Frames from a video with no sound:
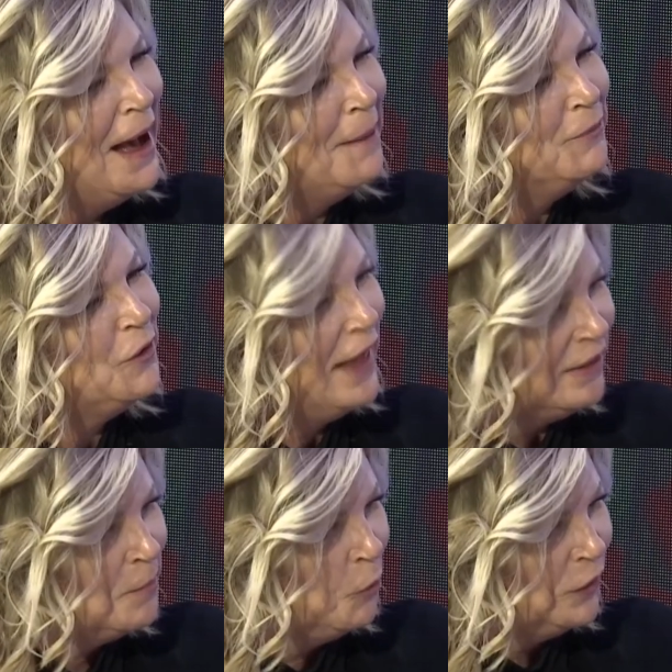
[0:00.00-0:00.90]
So
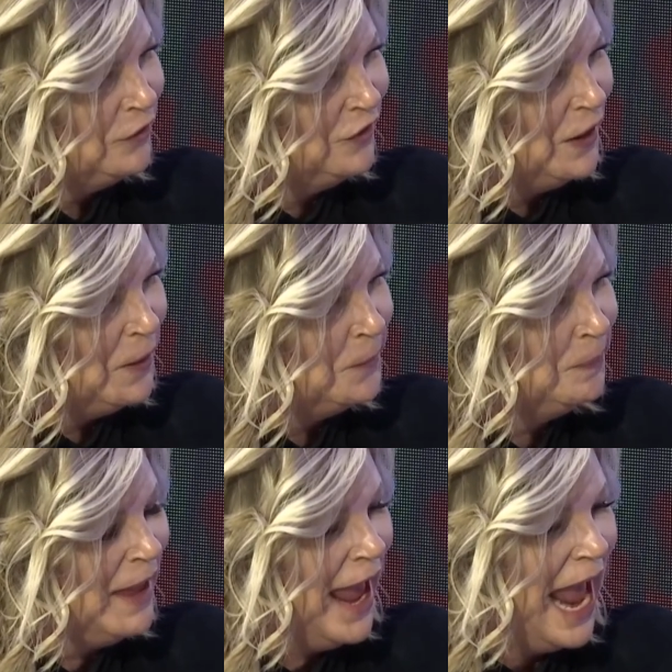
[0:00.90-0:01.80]
that's important to know.
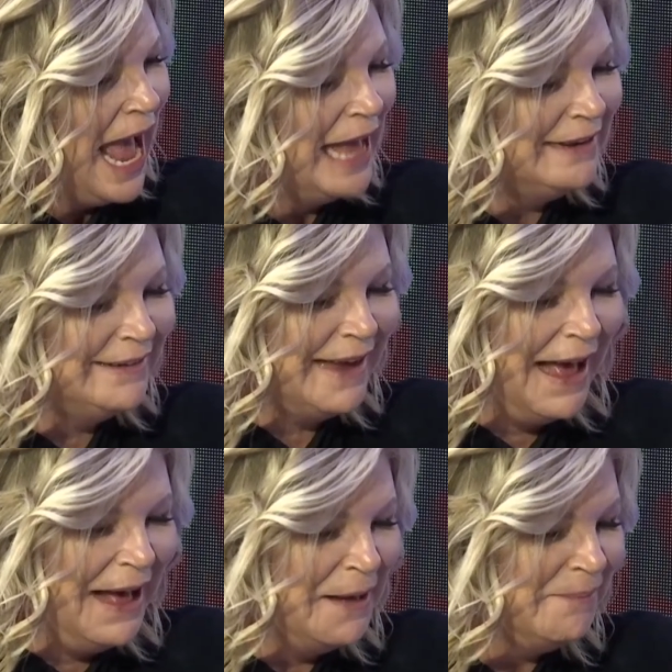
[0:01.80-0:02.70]
And
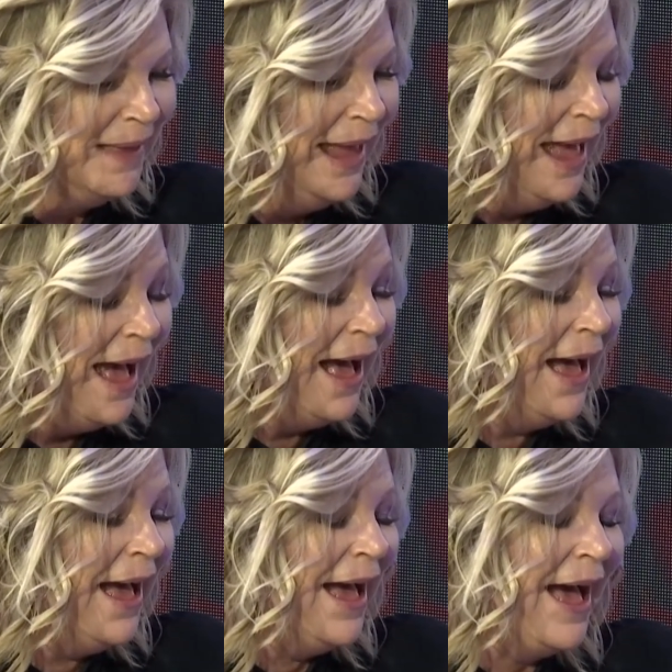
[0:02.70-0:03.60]

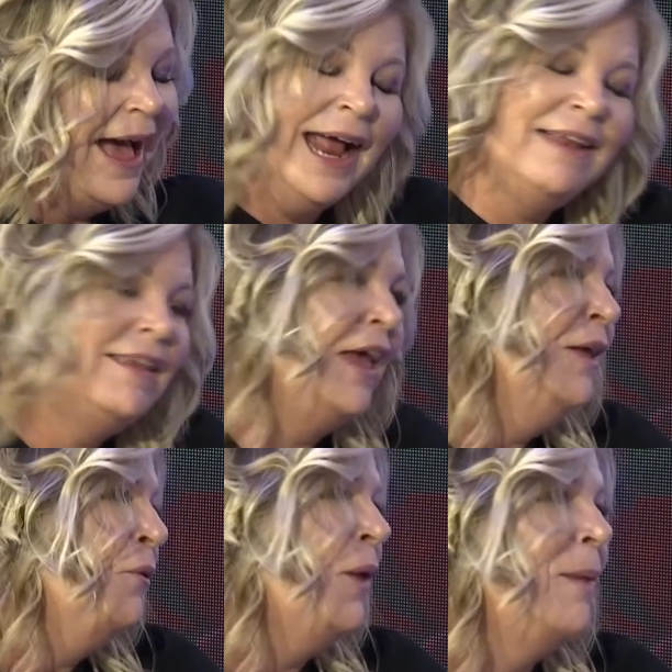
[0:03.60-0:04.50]
I got to tell you,
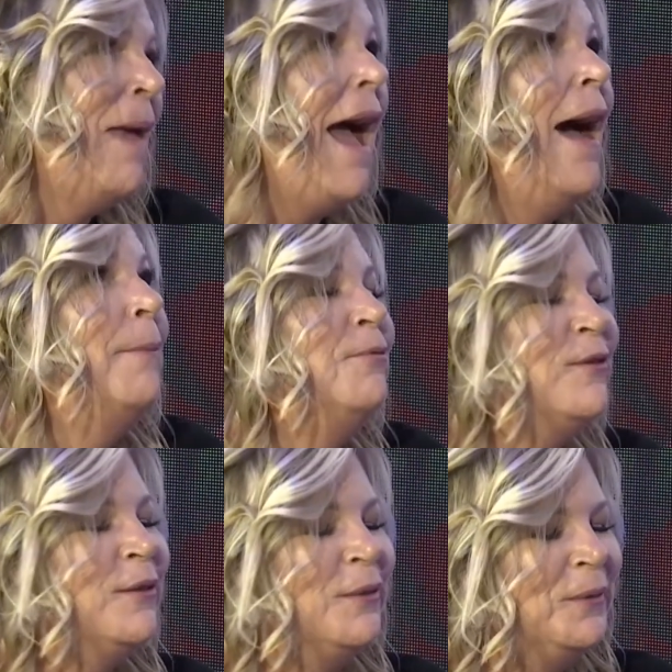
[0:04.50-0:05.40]
Laura, I'm
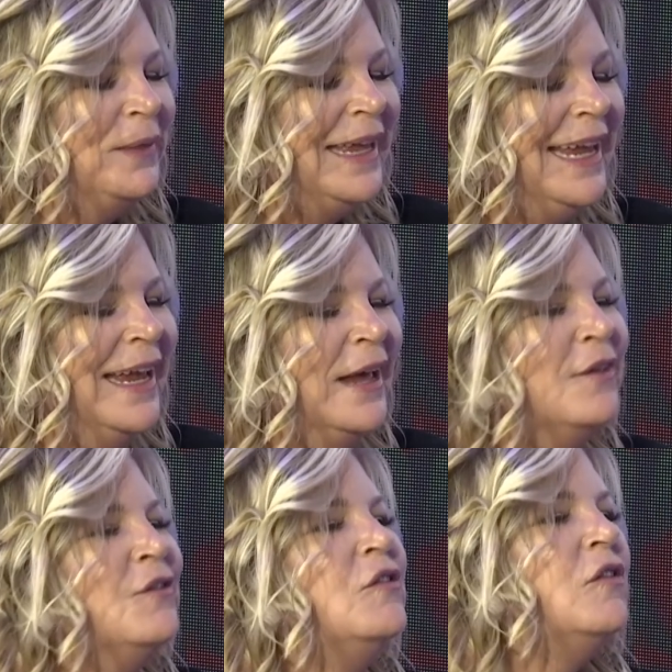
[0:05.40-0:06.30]
absolutely
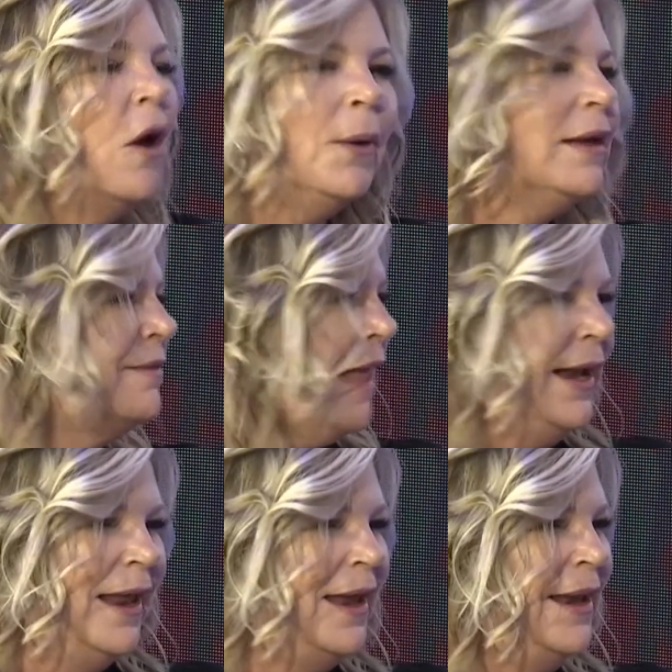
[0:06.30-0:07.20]
so
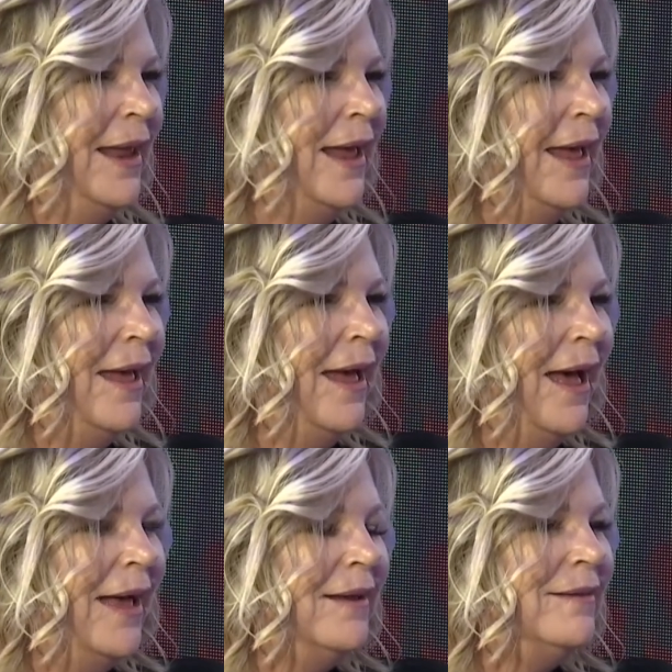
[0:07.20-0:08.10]
excited
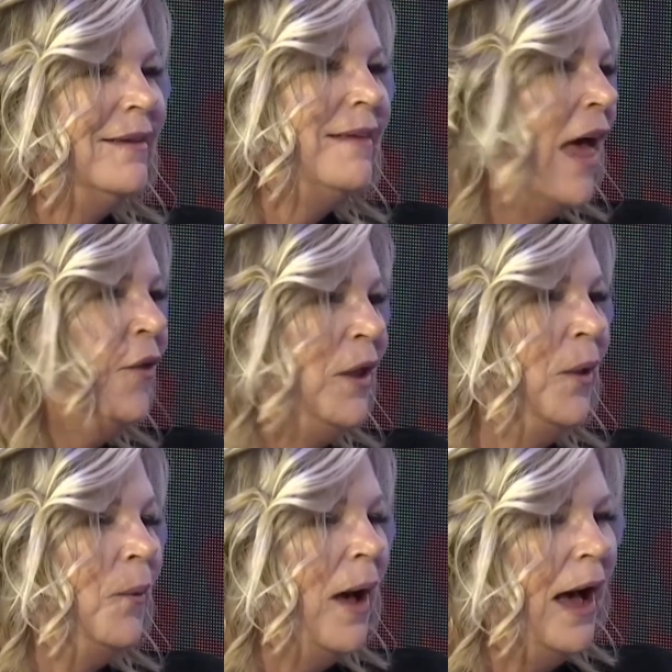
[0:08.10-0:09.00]
to tell
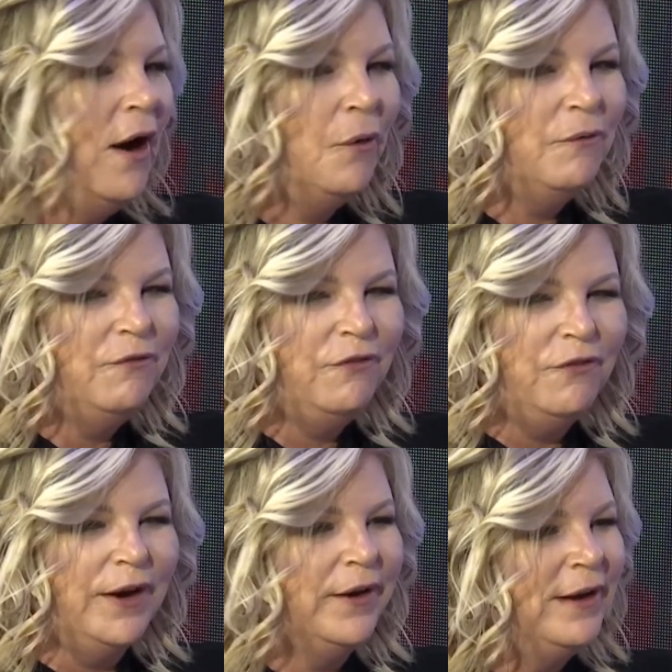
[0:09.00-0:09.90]
you how
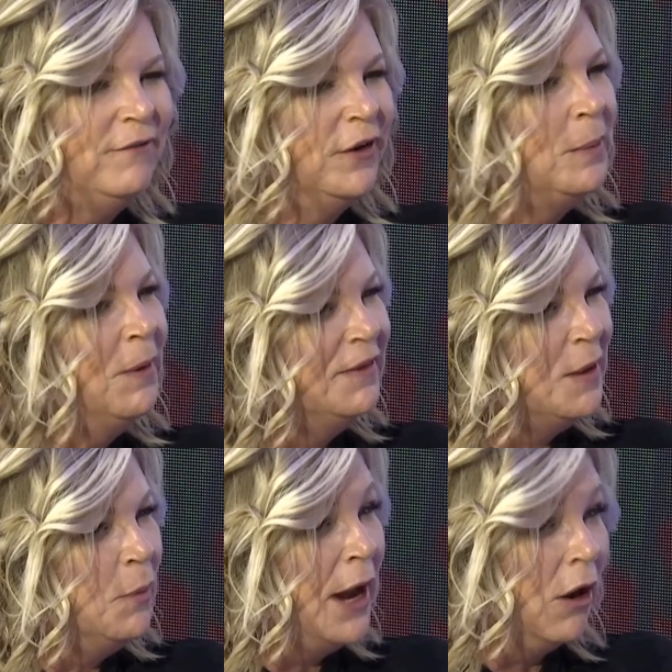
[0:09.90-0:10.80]
very, very busy
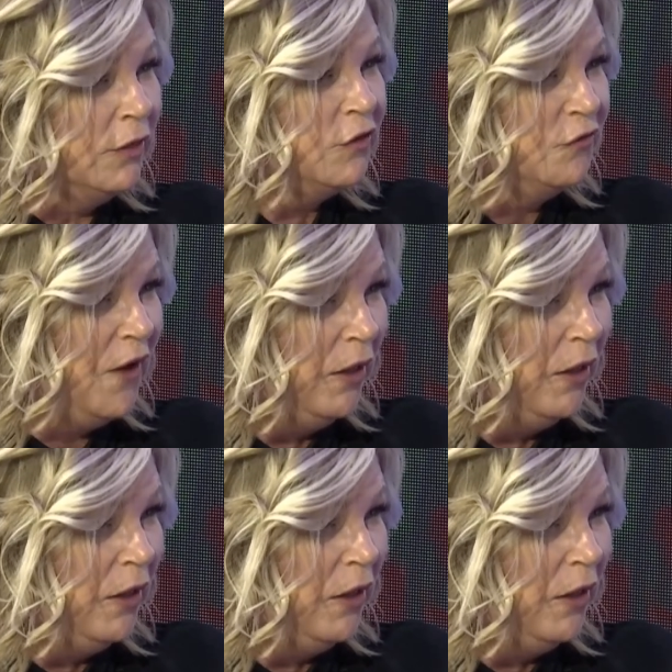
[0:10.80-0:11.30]
we are this fall.